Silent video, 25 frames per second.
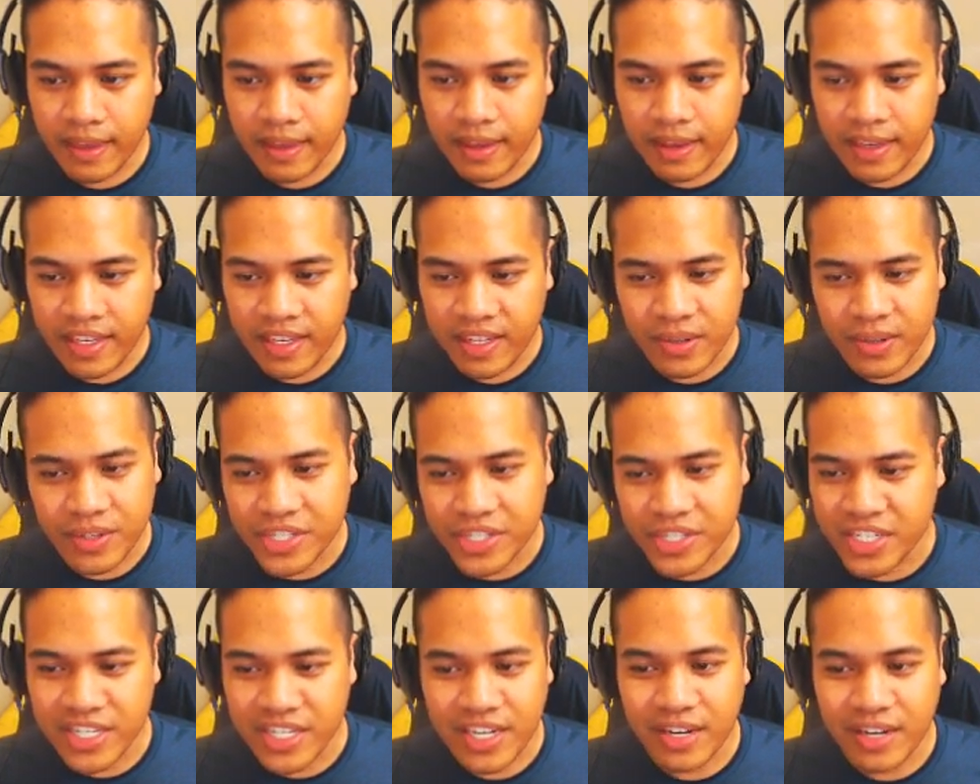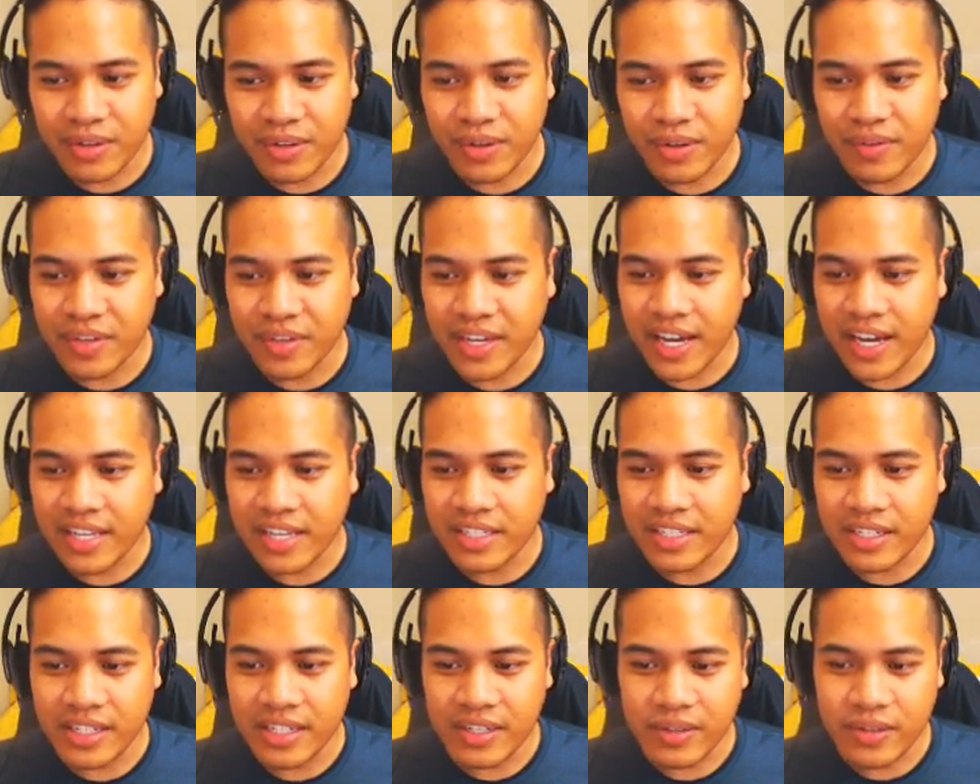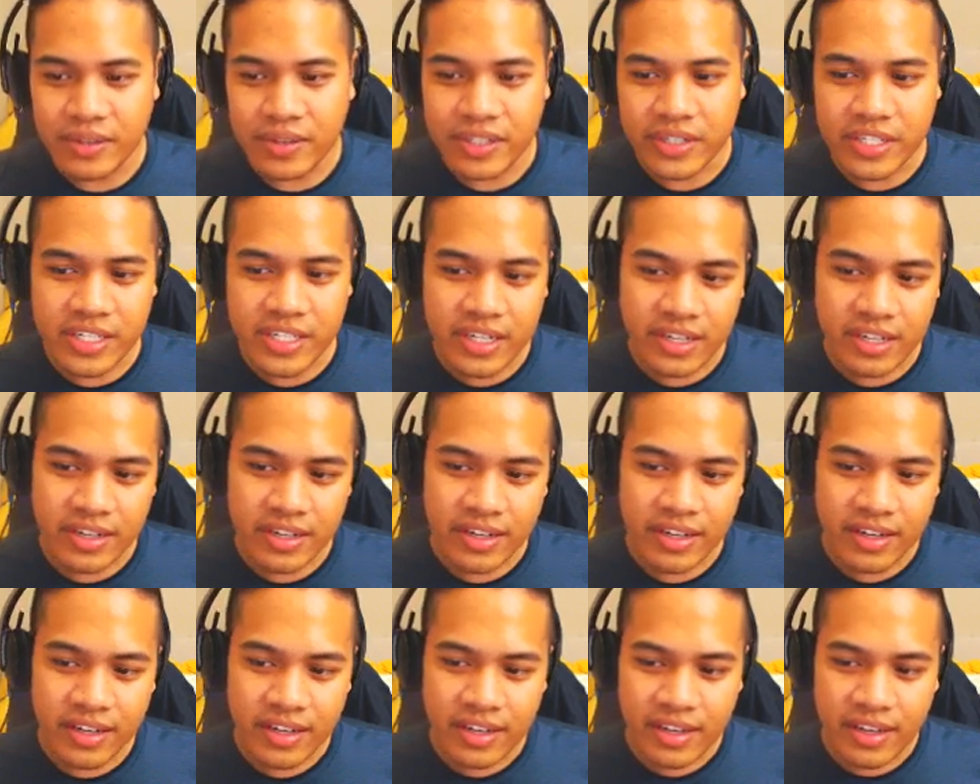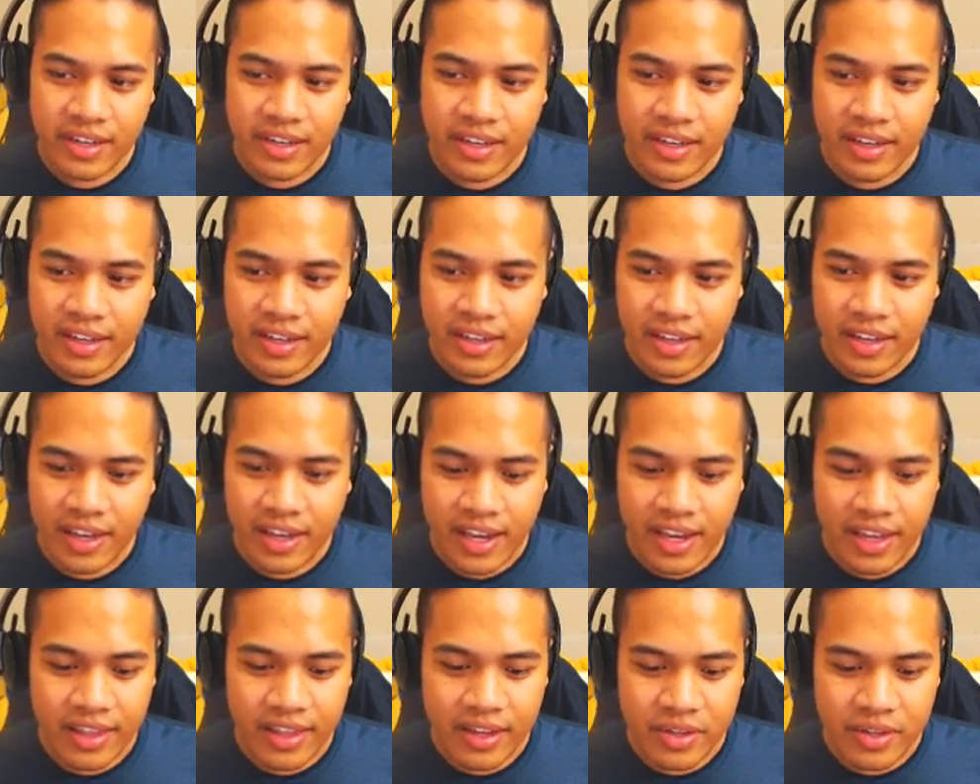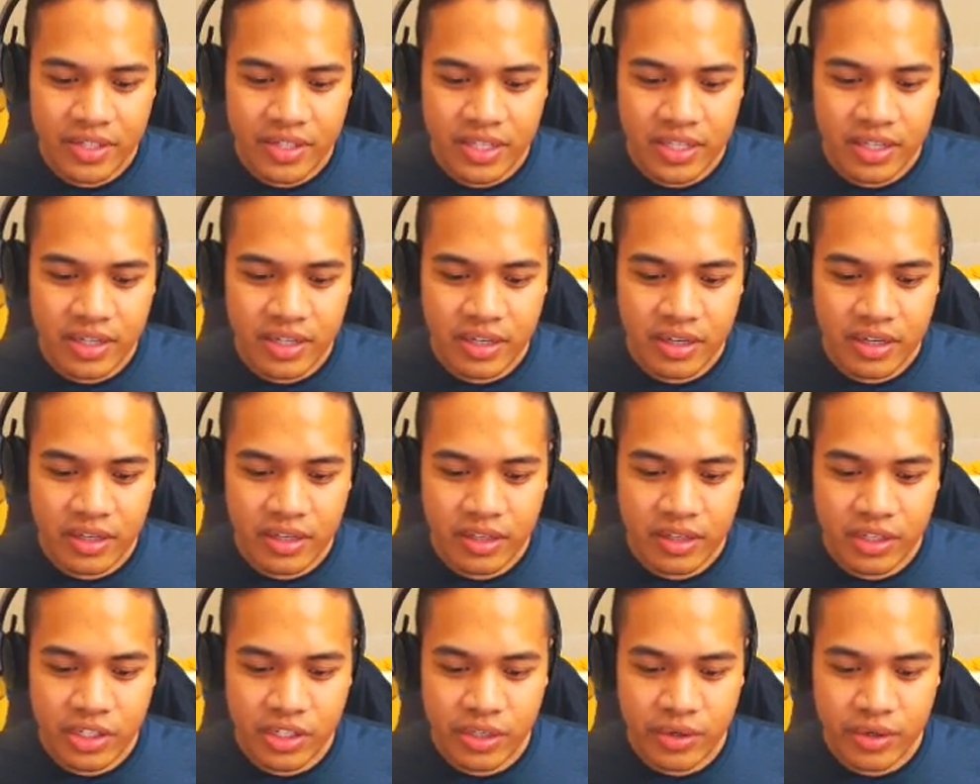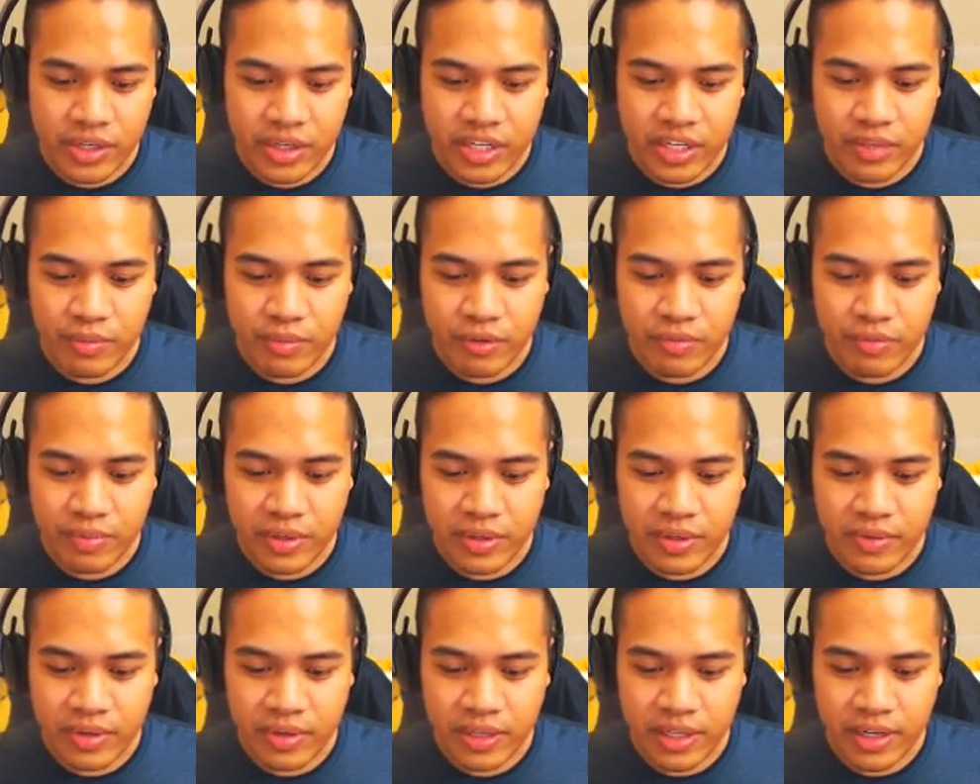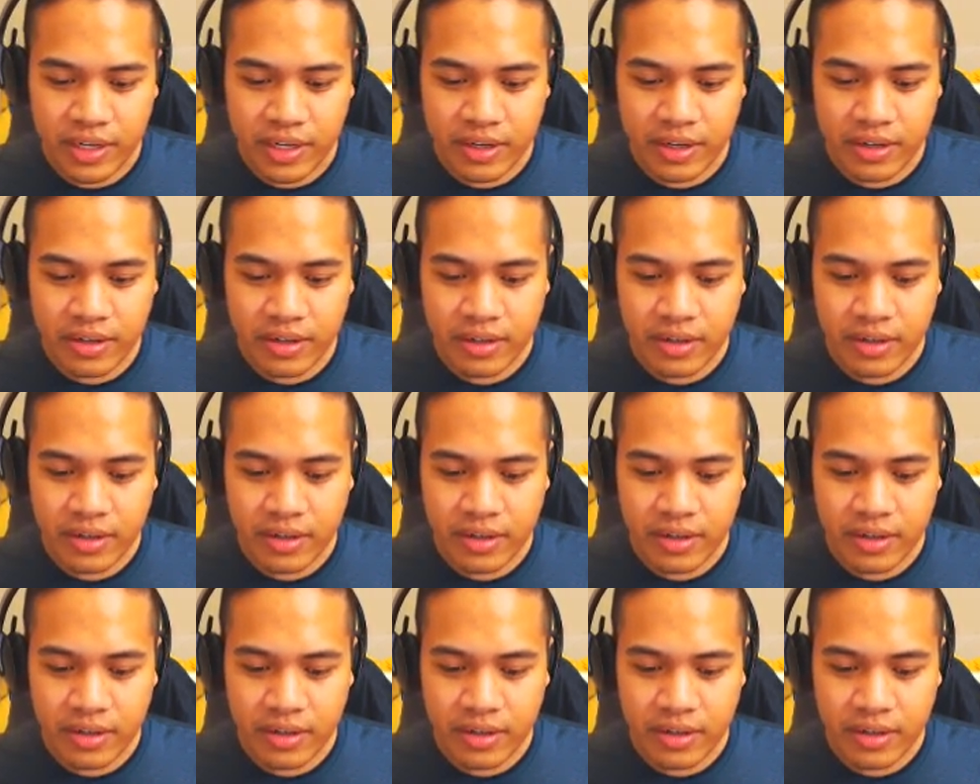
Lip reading: He or she. I don't know if the cat's a he or a she. And there's the shuriken movement right there.